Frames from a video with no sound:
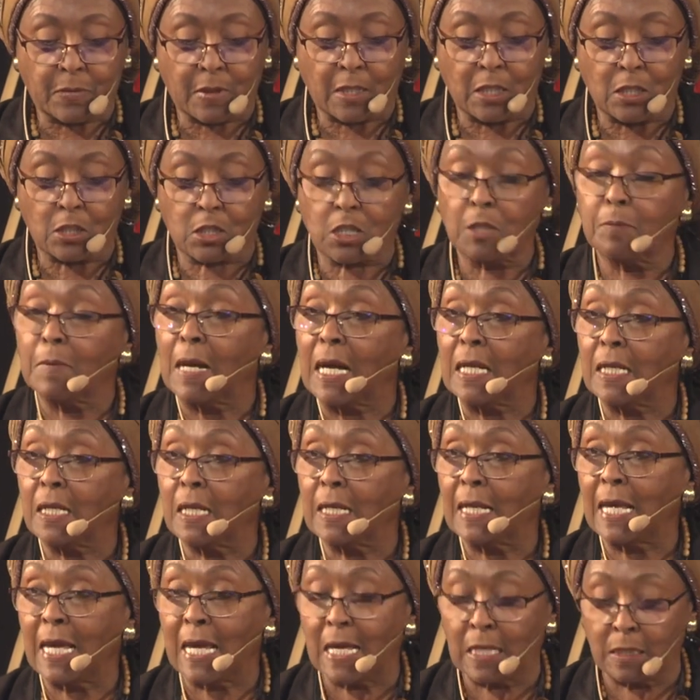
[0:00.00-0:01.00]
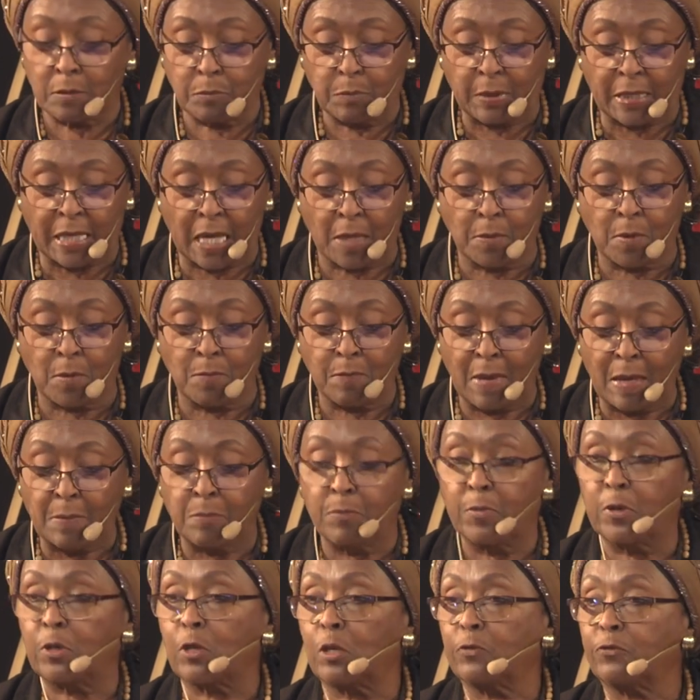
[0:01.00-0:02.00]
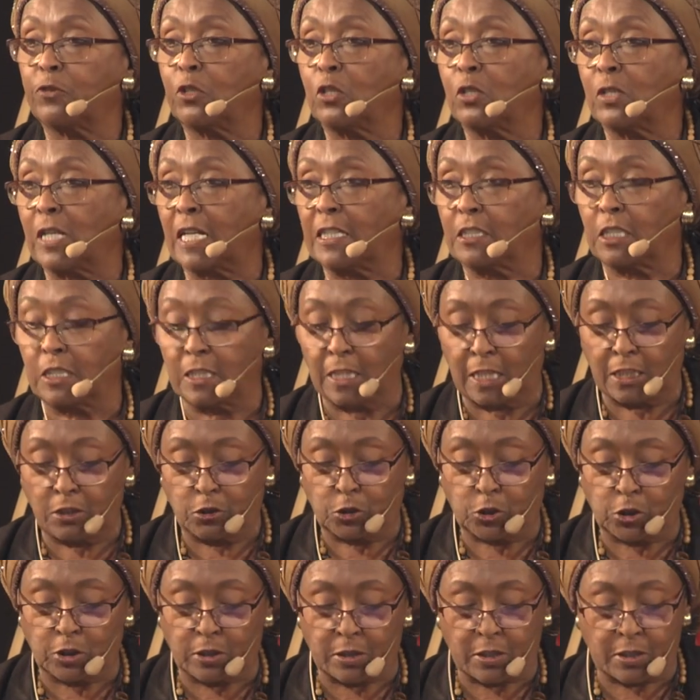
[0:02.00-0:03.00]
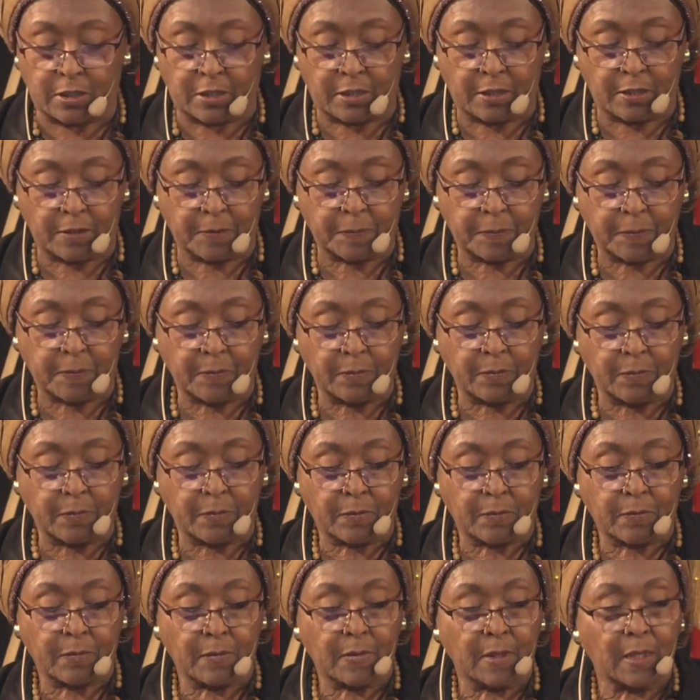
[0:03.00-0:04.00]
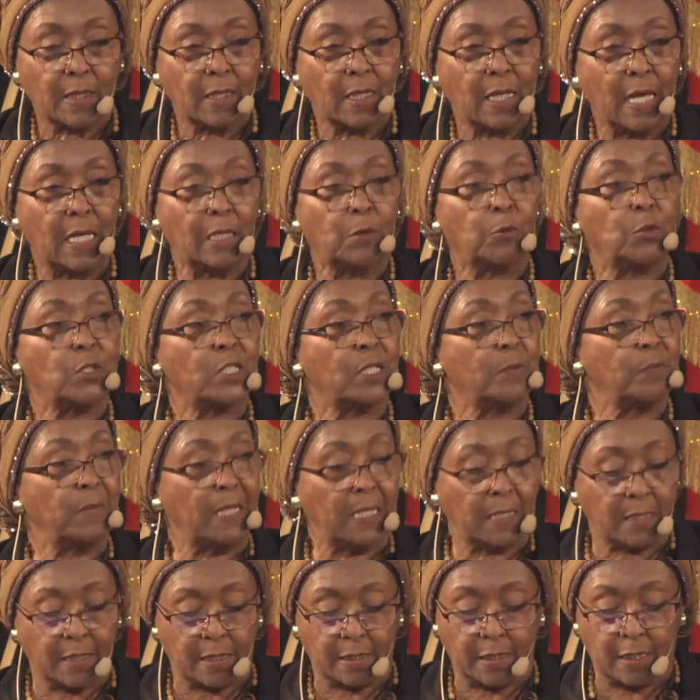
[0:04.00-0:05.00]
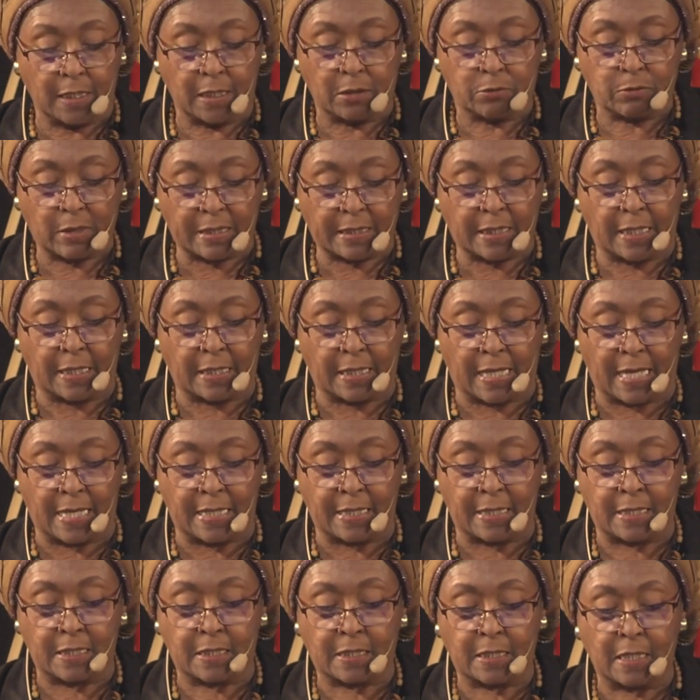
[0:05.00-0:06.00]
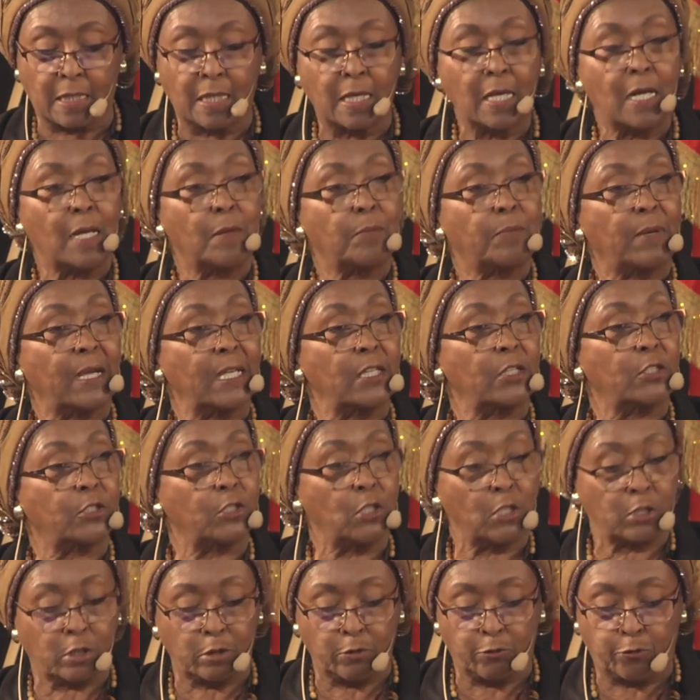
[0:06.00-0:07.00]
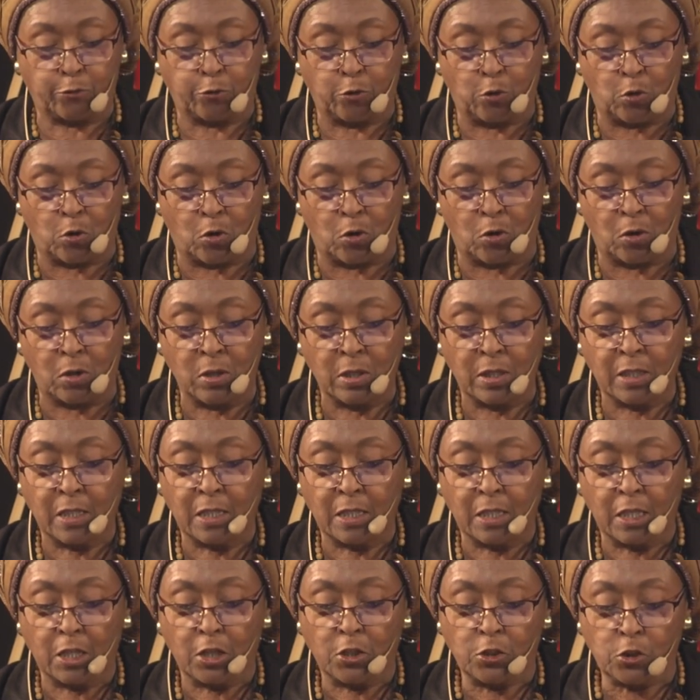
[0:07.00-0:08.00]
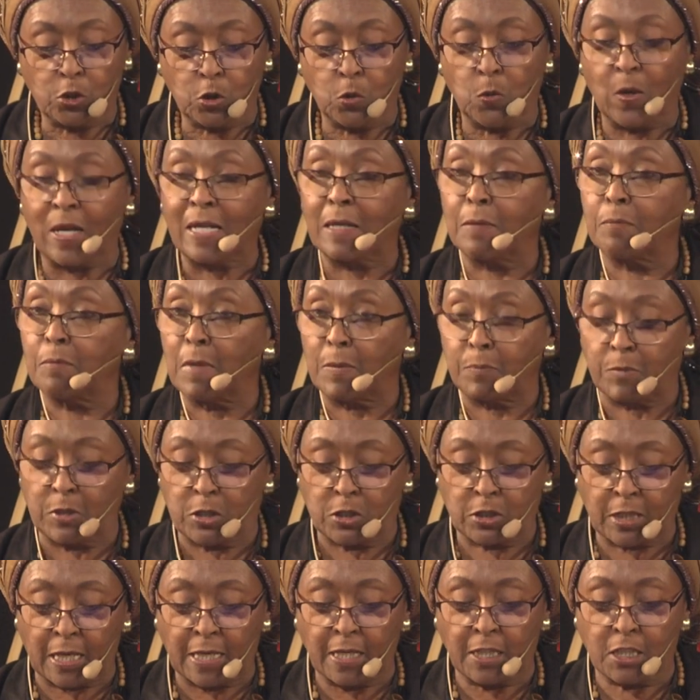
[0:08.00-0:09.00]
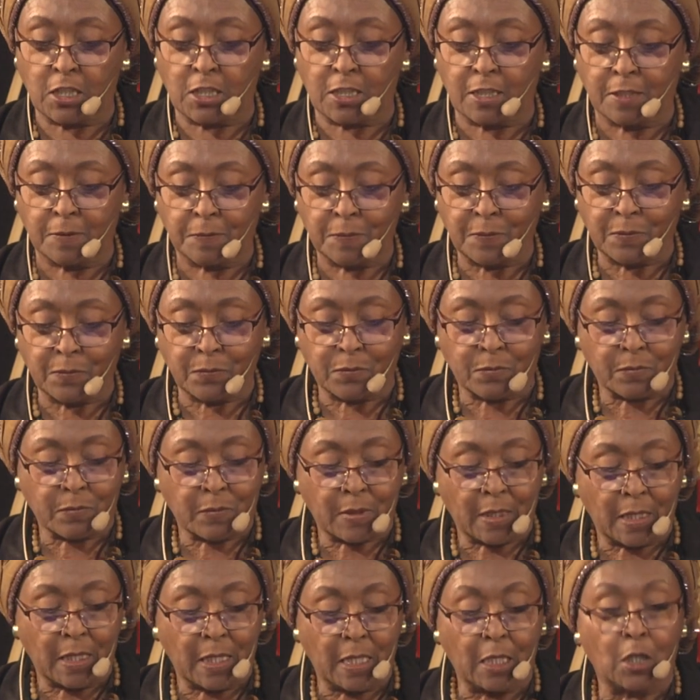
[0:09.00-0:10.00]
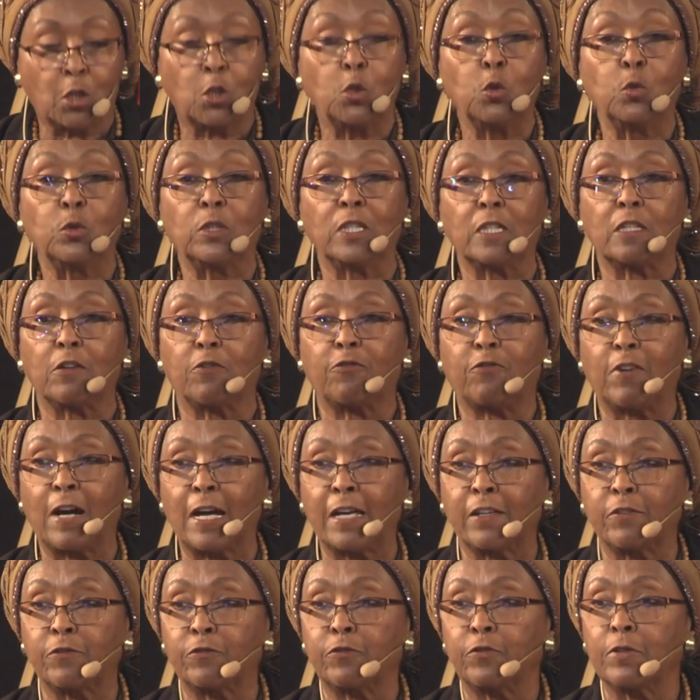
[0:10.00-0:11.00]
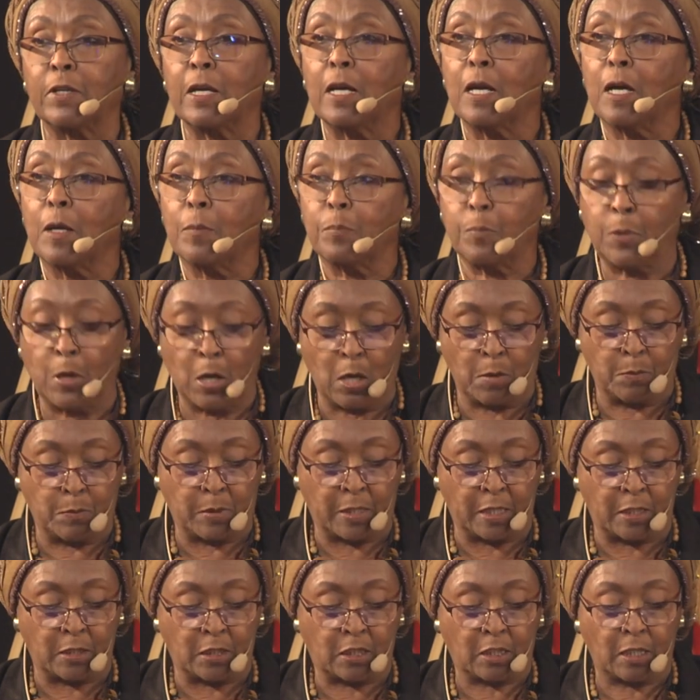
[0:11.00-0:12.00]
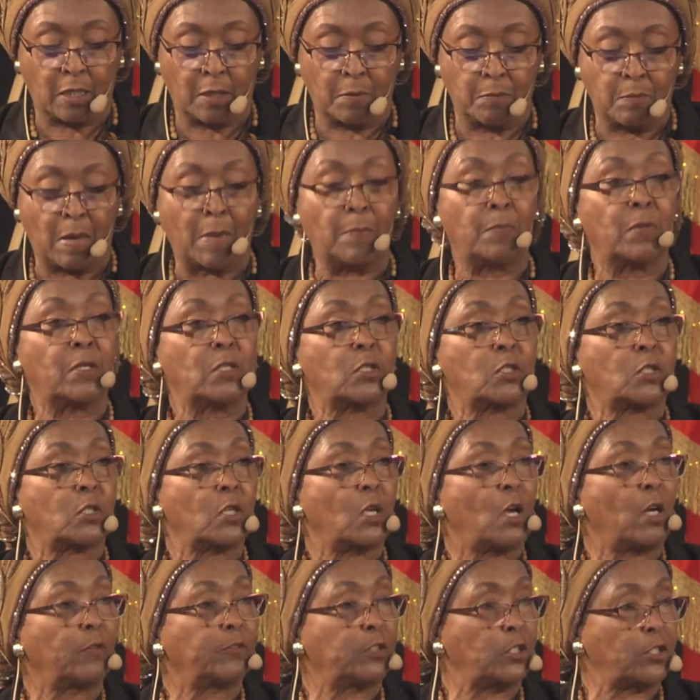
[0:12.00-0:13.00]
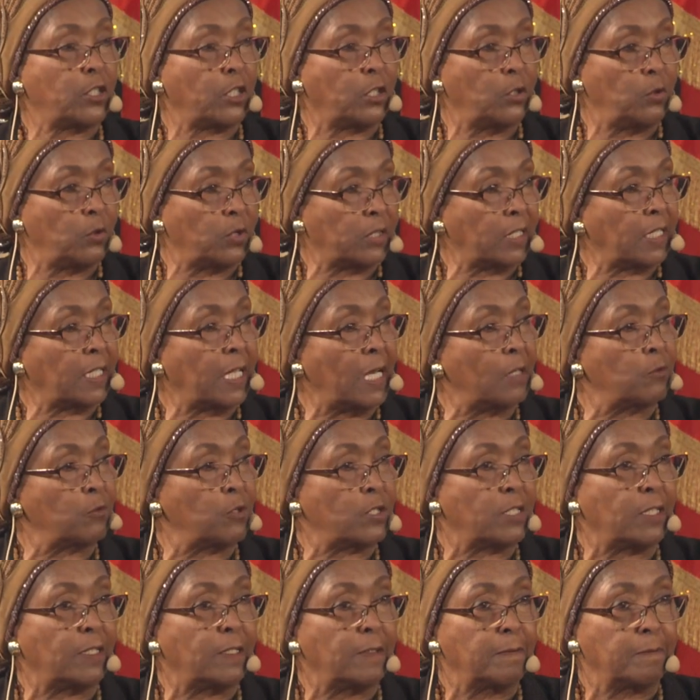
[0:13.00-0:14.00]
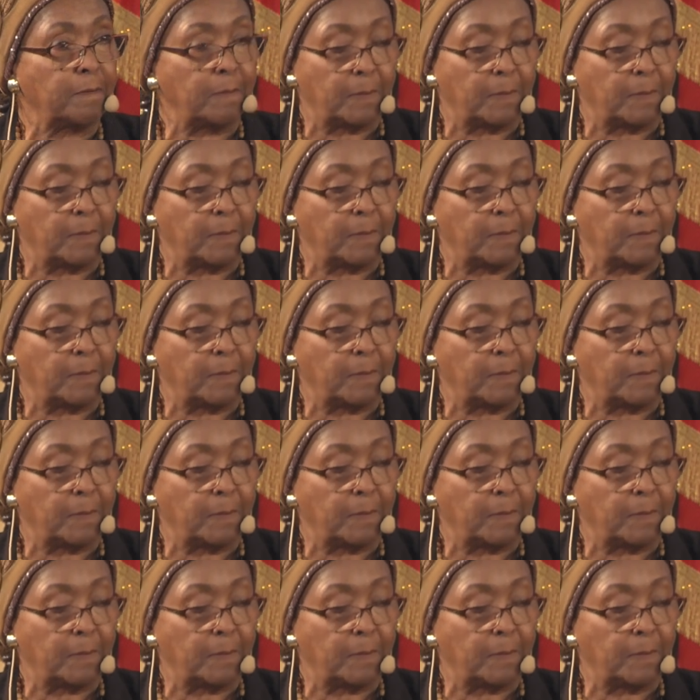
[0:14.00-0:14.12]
Somaliland became a member of the United Nations and was immediately recognized by 34 UN member states, including the five permanent members of the Security Council.